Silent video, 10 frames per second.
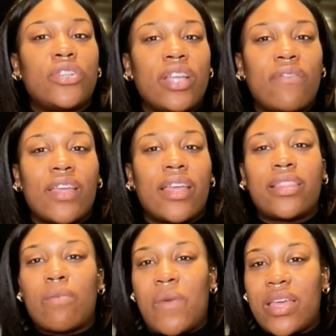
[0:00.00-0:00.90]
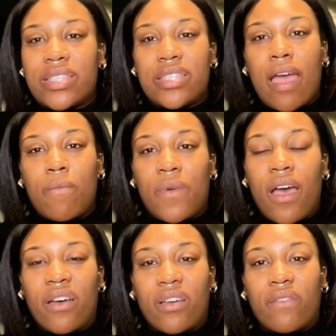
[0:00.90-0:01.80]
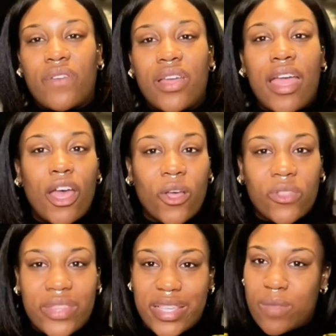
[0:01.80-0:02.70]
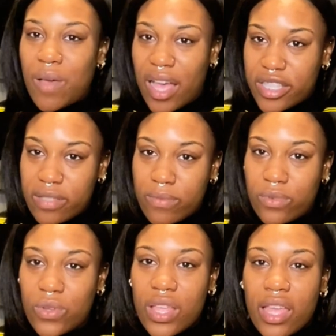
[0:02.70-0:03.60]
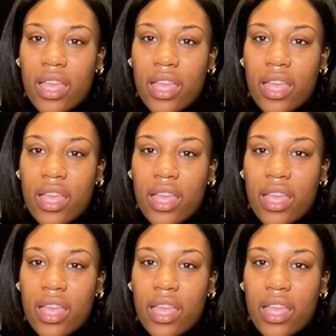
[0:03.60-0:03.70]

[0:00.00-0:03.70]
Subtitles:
giving it the best type of health as possible.